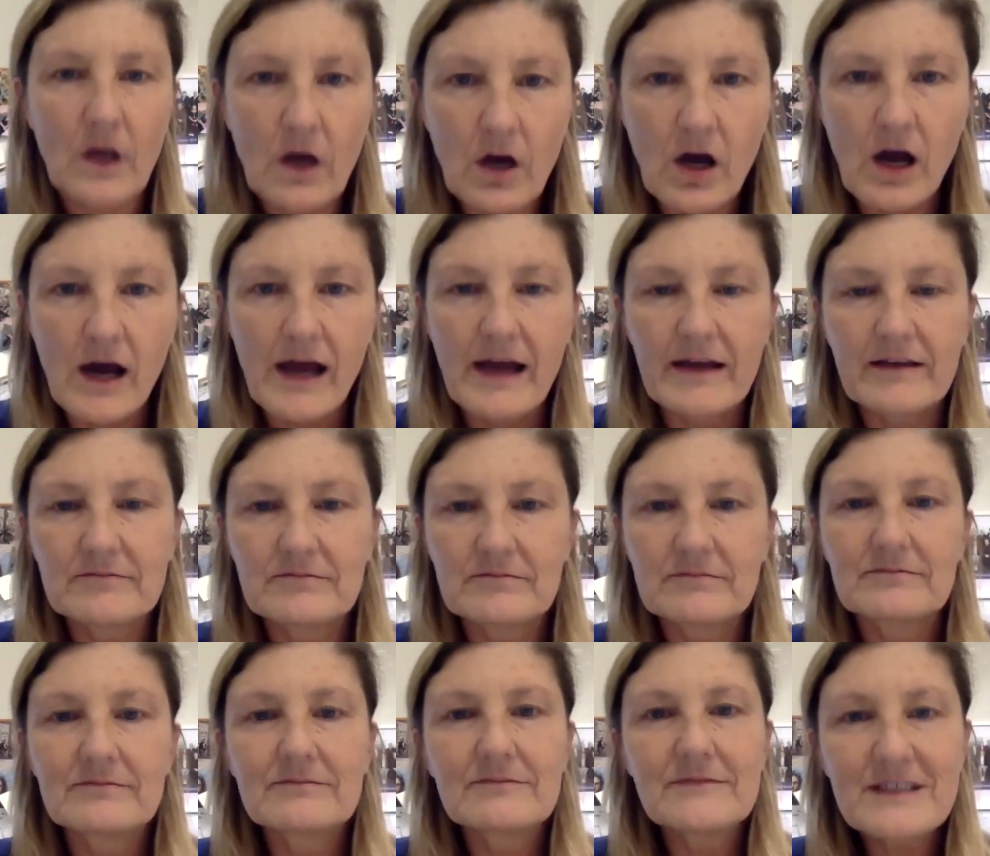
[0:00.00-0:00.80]
Hi,
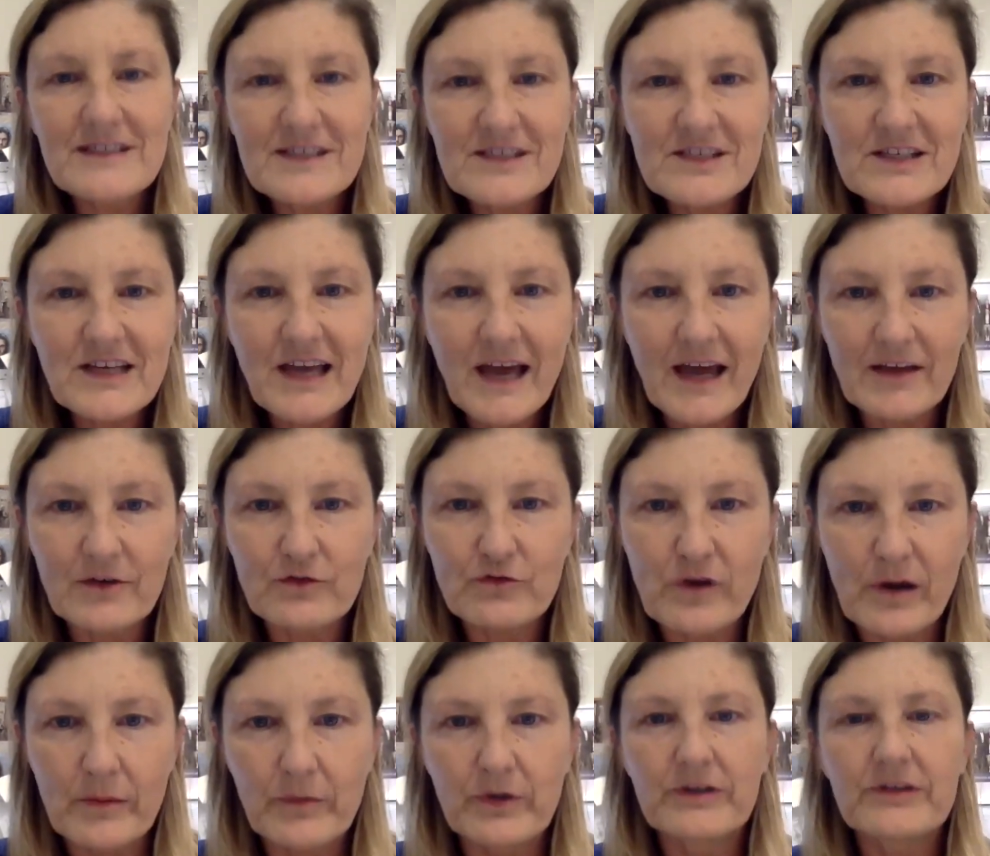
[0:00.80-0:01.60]
this is
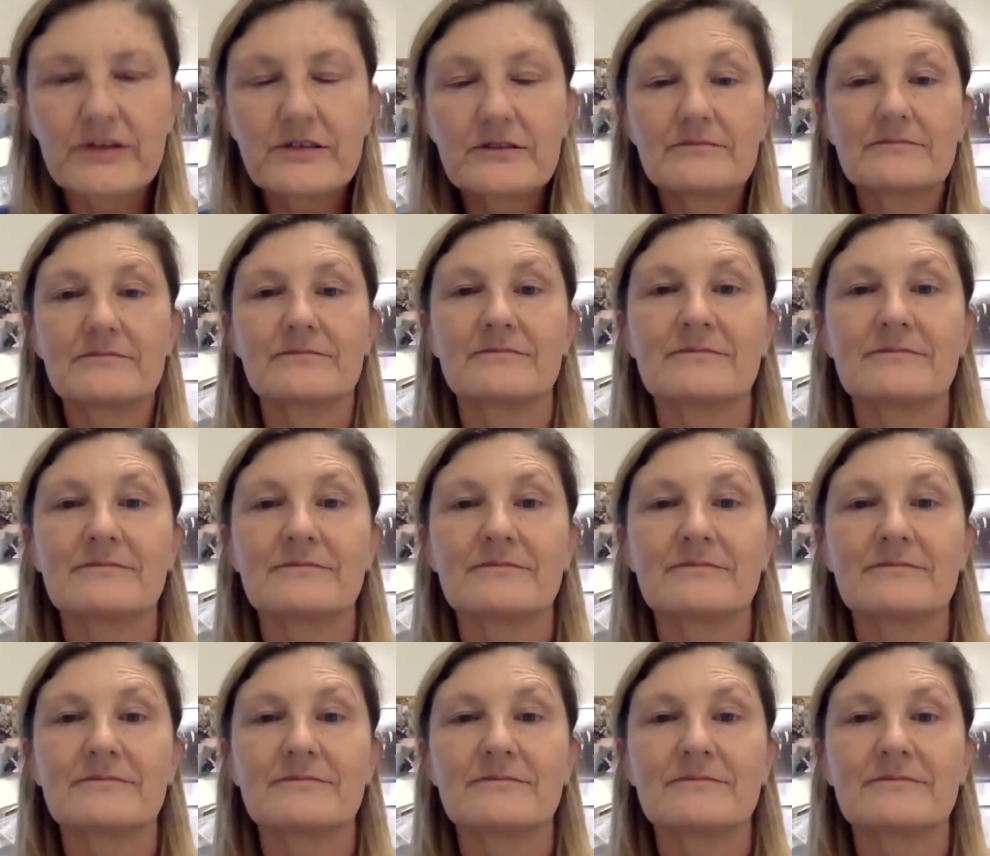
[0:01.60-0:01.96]
Kate Drummond,